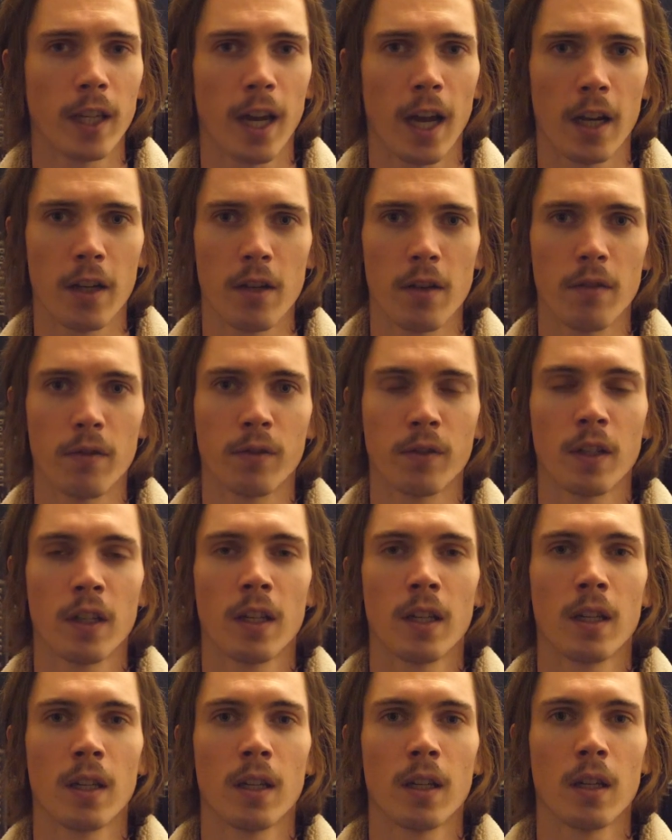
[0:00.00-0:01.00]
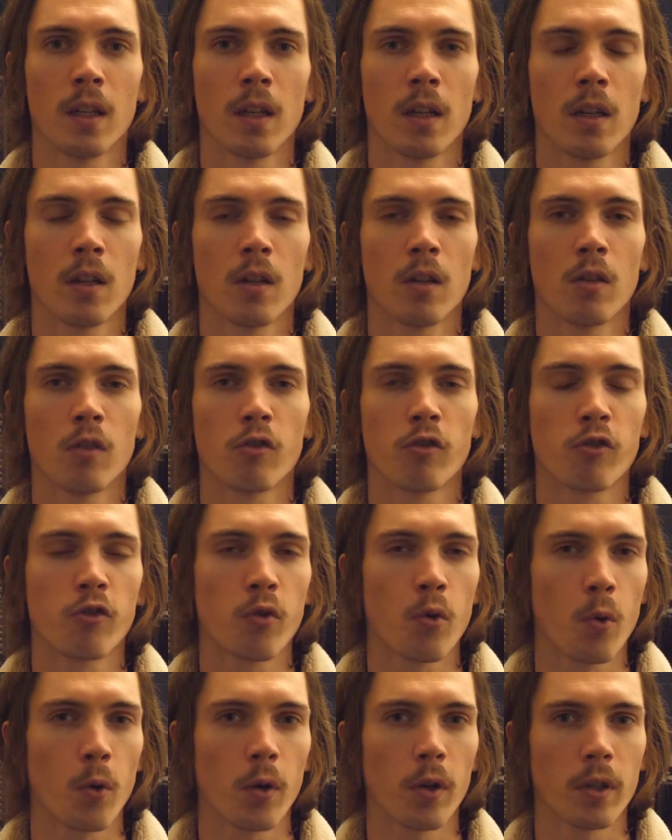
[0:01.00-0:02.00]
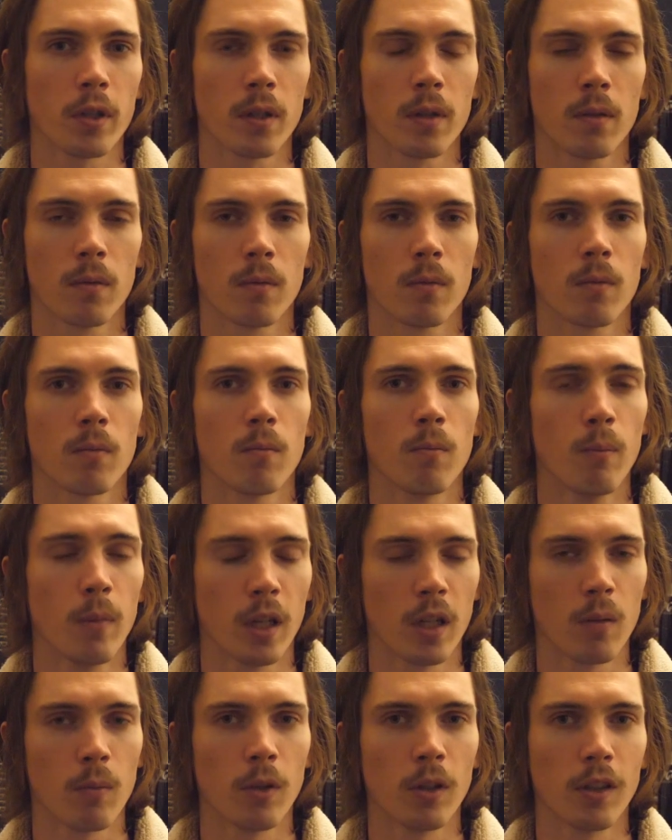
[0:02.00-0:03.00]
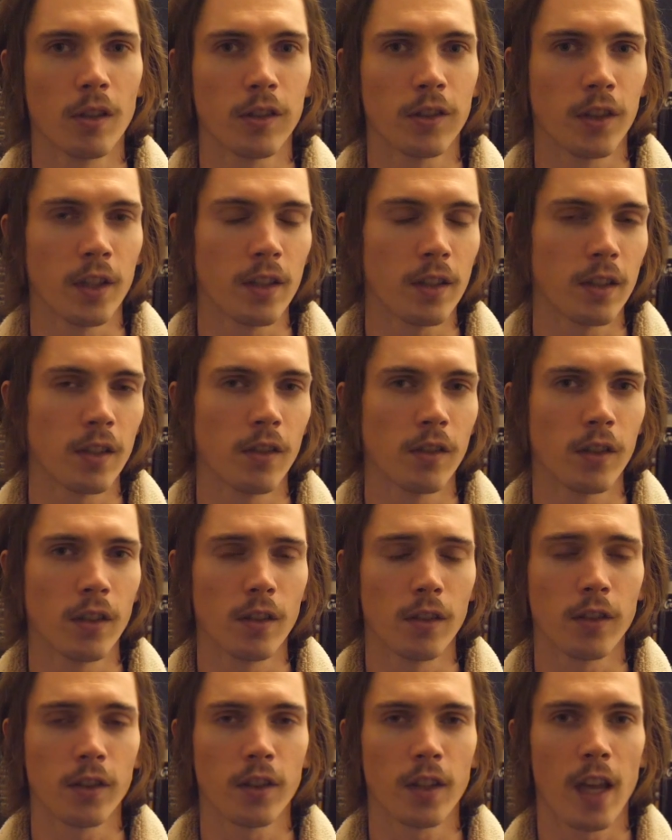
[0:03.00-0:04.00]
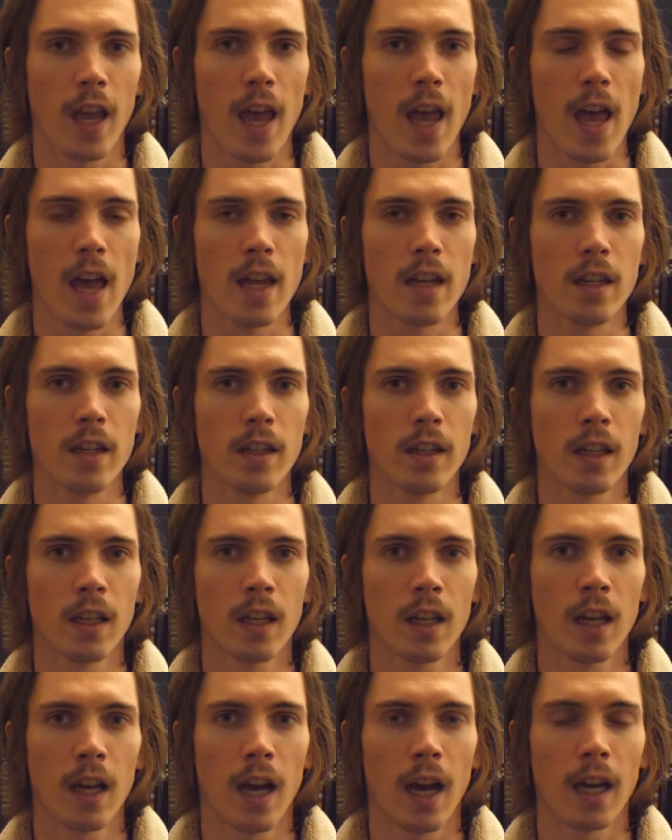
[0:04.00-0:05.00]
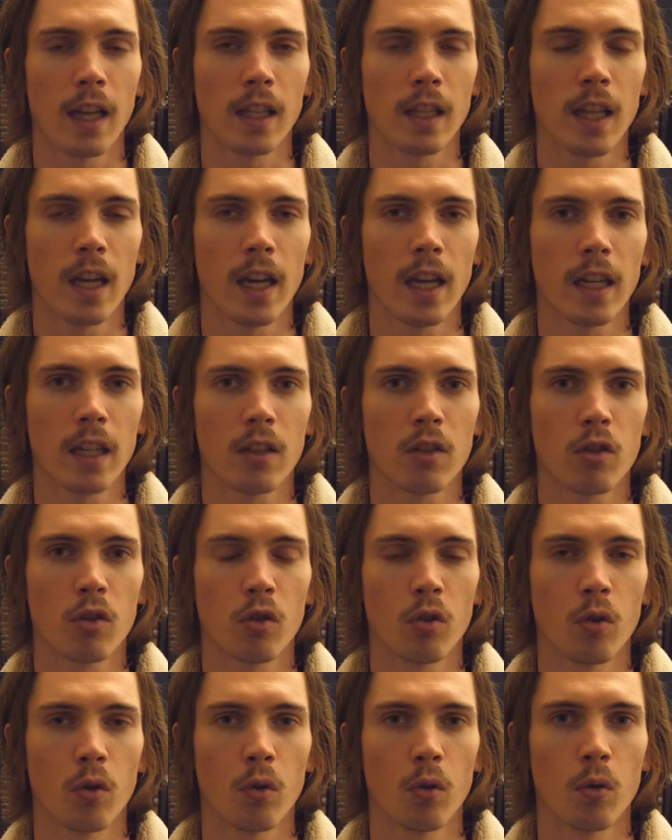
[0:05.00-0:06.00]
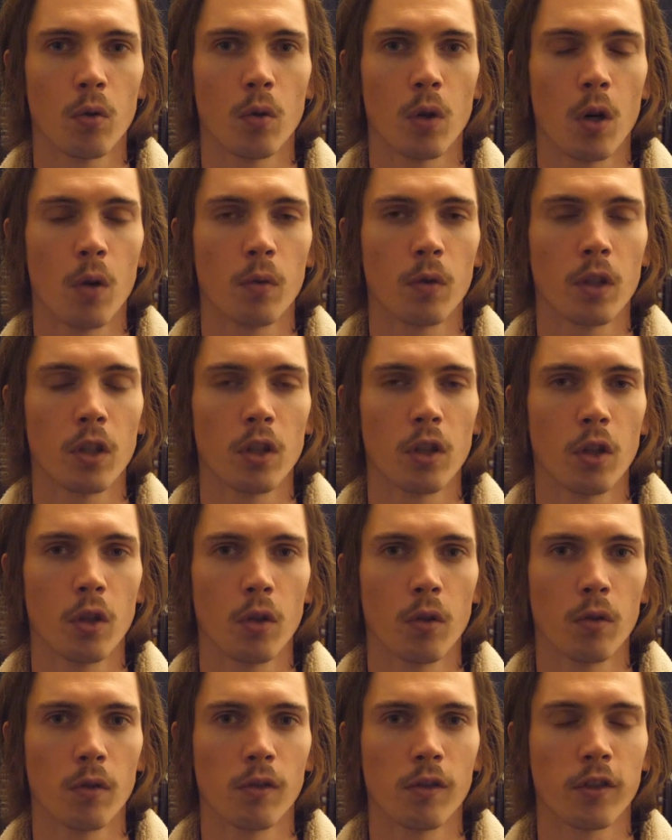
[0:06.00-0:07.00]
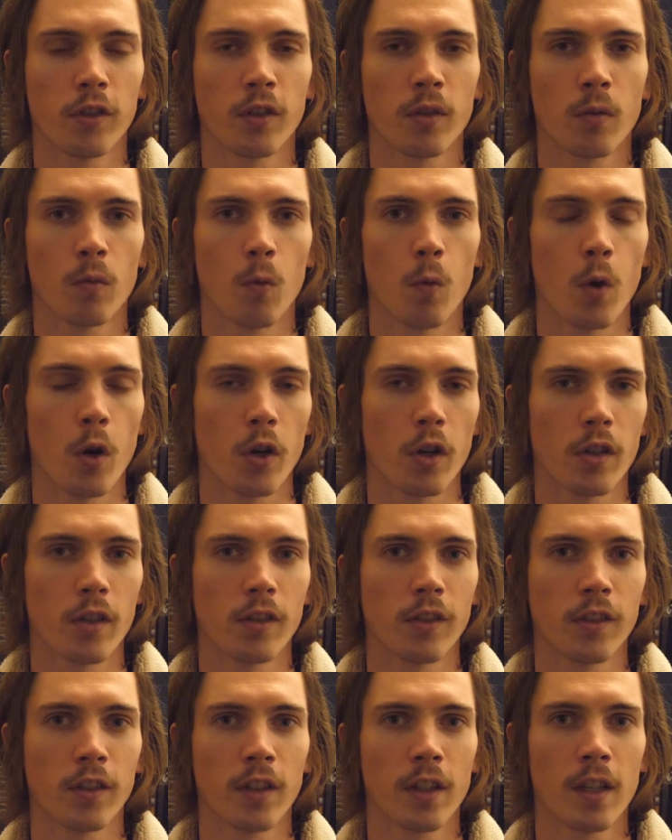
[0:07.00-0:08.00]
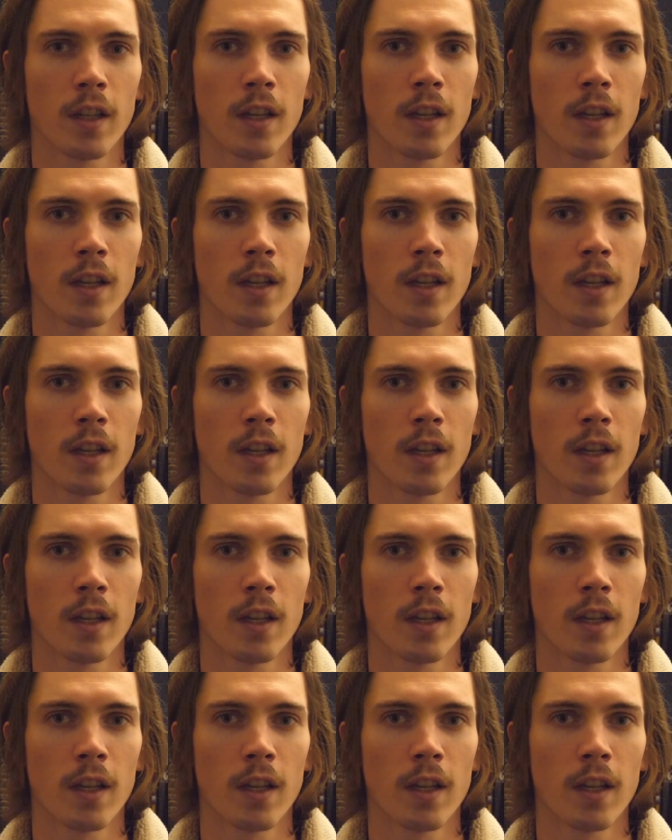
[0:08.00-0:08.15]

kind of short, minimalist sentences, and I like to only use words